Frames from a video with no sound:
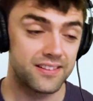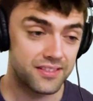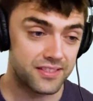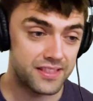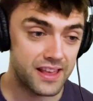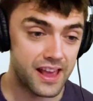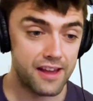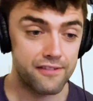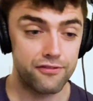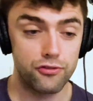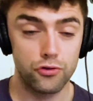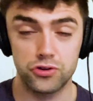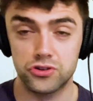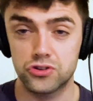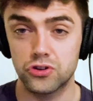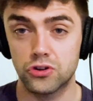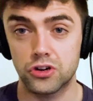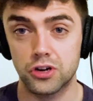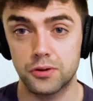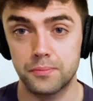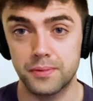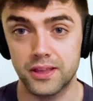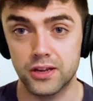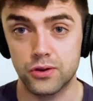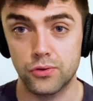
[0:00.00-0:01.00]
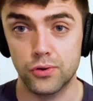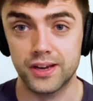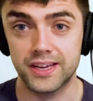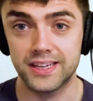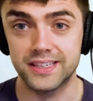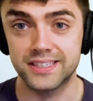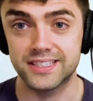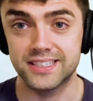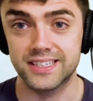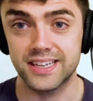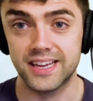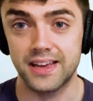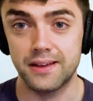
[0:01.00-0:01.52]
Therefore, it's not going to be the
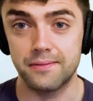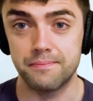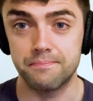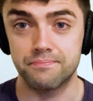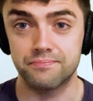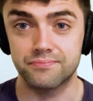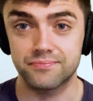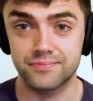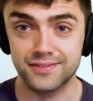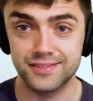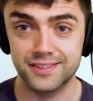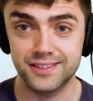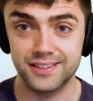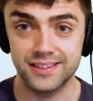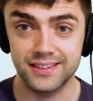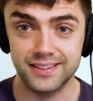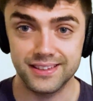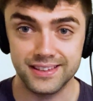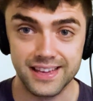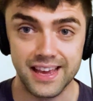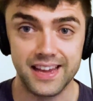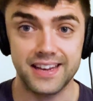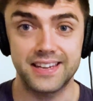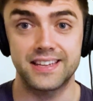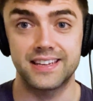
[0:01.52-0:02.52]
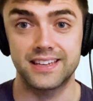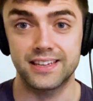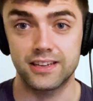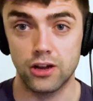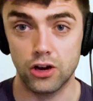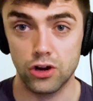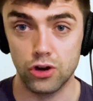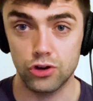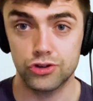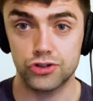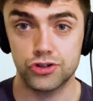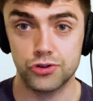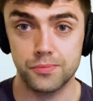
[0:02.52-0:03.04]
quickest getting
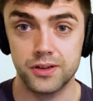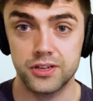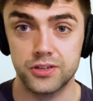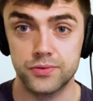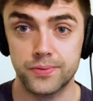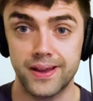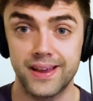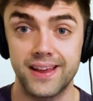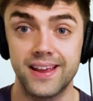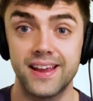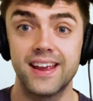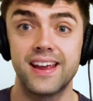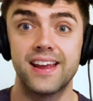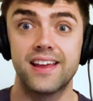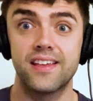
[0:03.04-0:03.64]
colostrum into it.